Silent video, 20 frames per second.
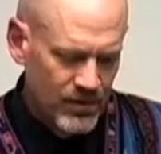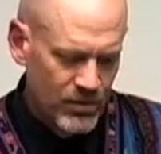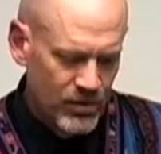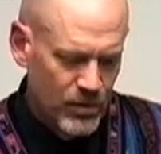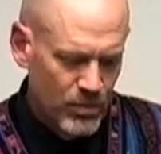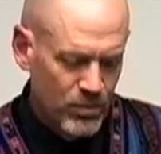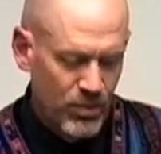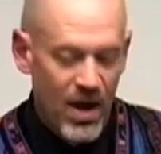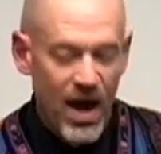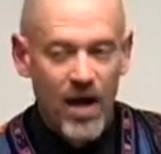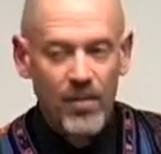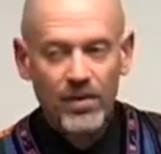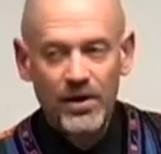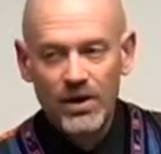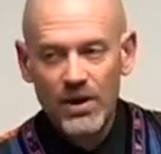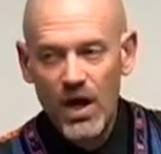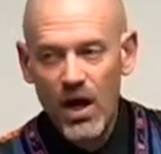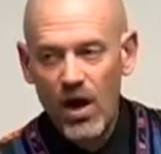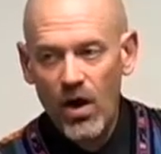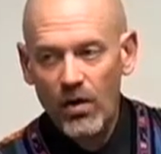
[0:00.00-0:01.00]
you
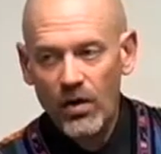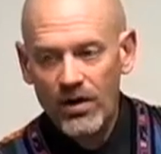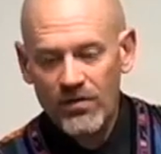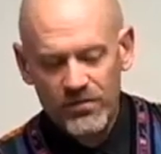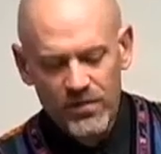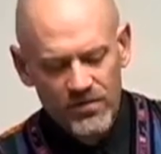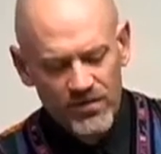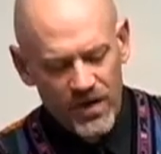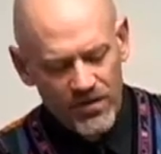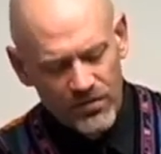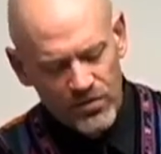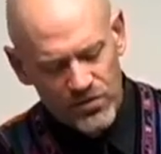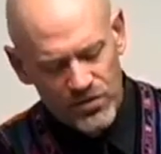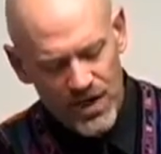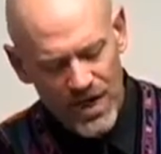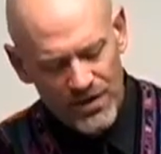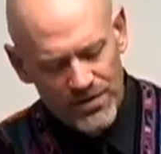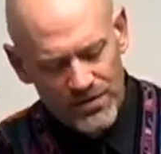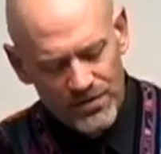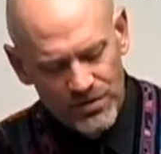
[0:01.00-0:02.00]
probably know if you've ever
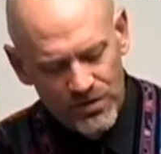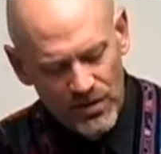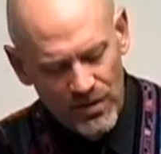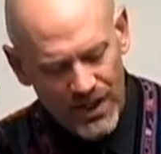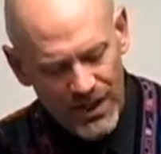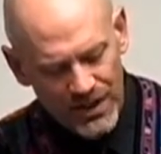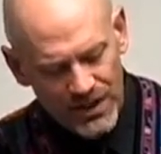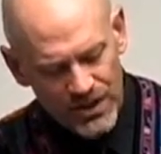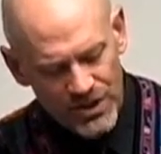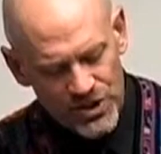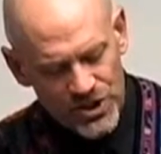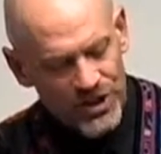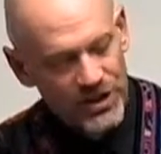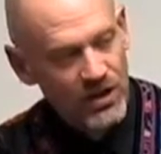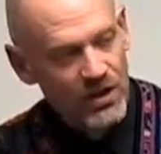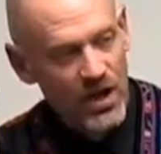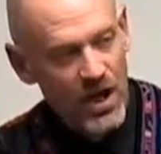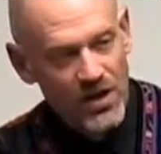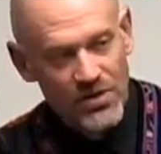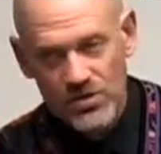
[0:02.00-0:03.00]
tried to do any
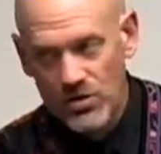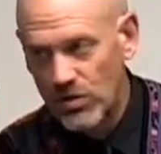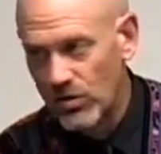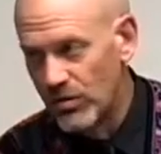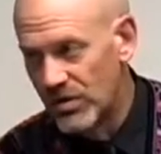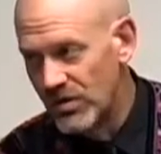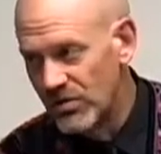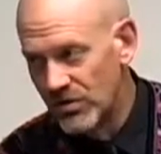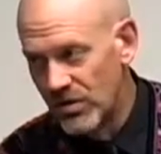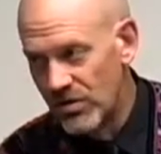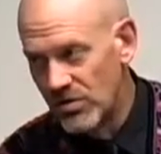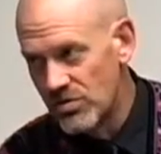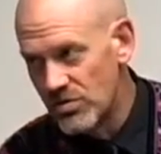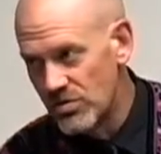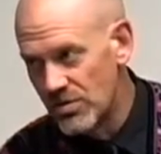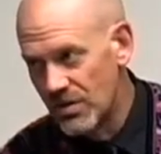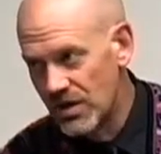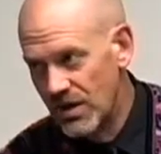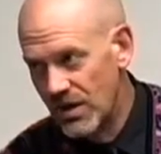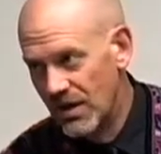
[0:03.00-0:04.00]
genealogical
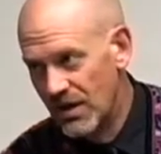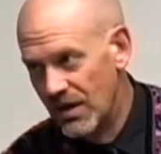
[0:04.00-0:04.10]
research,